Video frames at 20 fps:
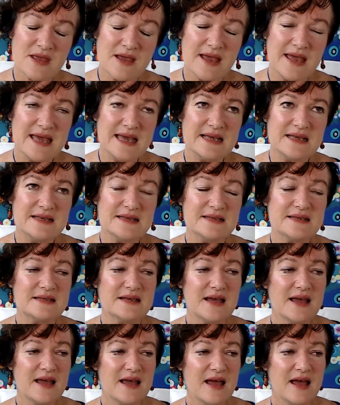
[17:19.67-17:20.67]
is
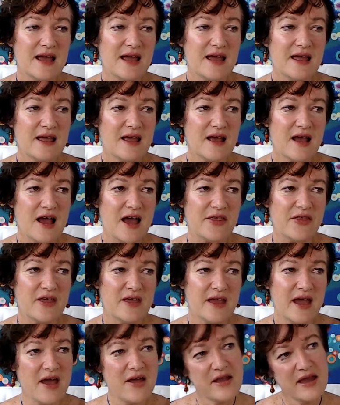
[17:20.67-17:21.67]
I
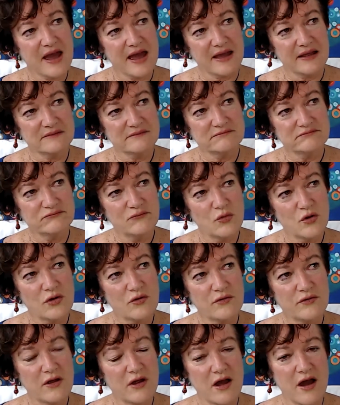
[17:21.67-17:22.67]
think, okay,
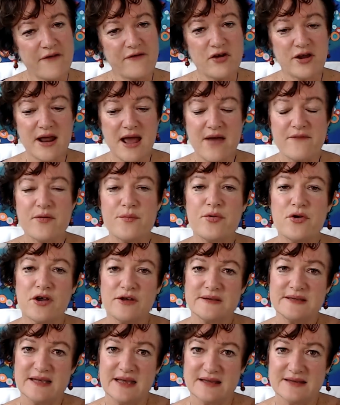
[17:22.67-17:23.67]
well, I've got to have a
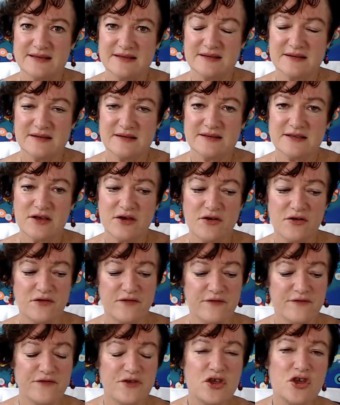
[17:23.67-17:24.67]
process. So
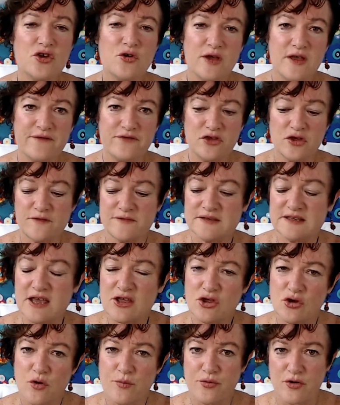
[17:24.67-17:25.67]
for you, if you've
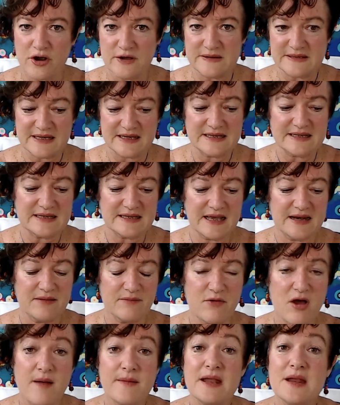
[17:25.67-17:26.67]
set your process, say that
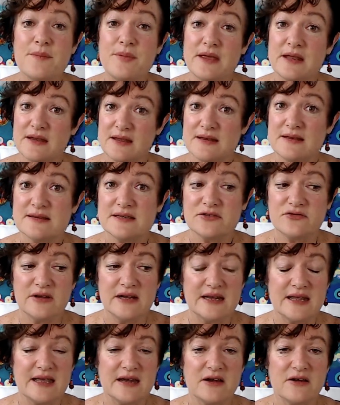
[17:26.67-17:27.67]
I'm going to be an industry
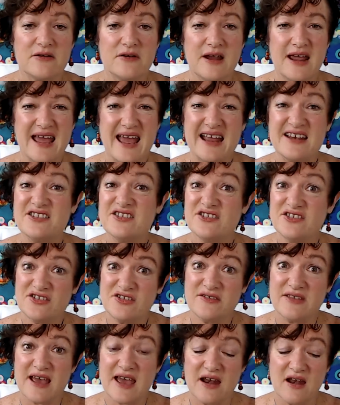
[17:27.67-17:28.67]
leader, and to
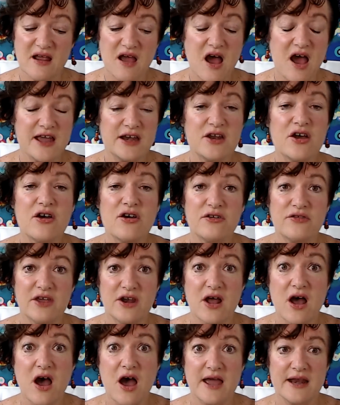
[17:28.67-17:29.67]
do that, I know
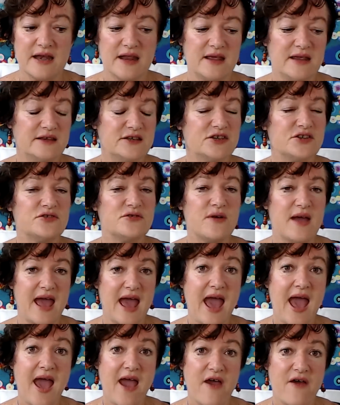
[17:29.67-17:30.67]
that I need to
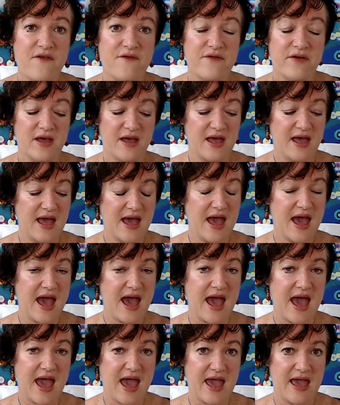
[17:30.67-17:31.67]
have
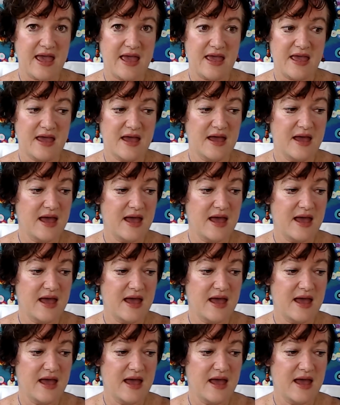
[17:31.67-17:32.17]
a